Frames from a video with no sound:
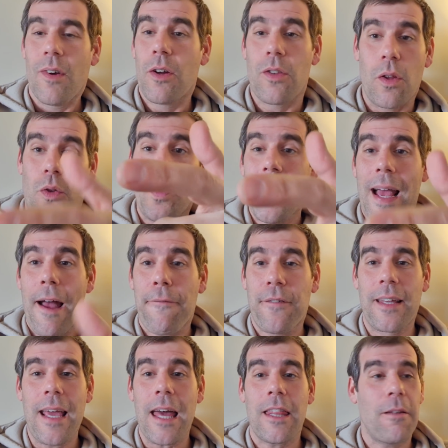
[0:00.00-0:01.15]
Or do we have to
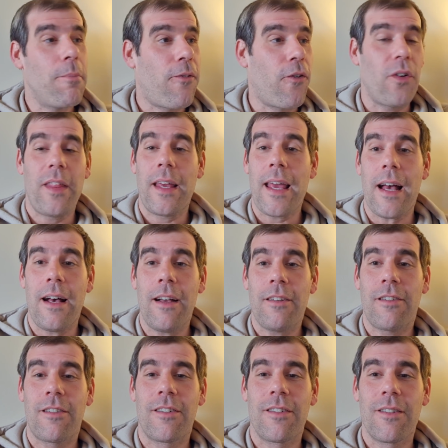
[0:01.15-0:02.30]
get them before they get
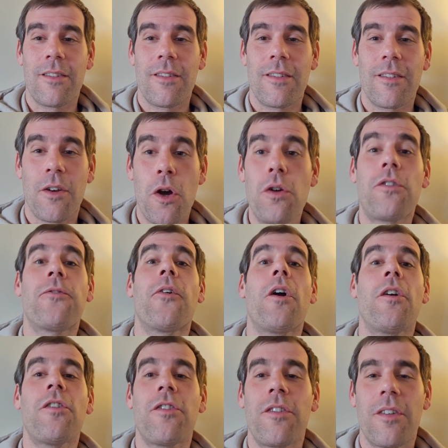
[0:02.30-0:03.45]
us? Who's
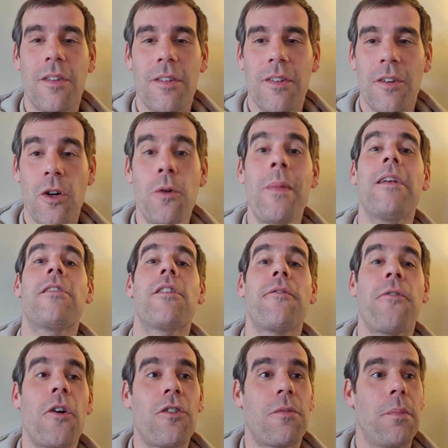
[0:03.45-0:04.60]
first? Who makes the
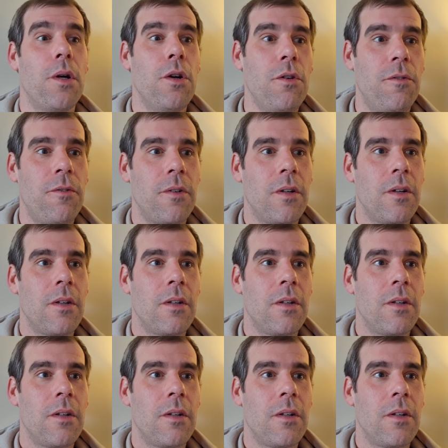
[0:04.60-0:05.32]
first move?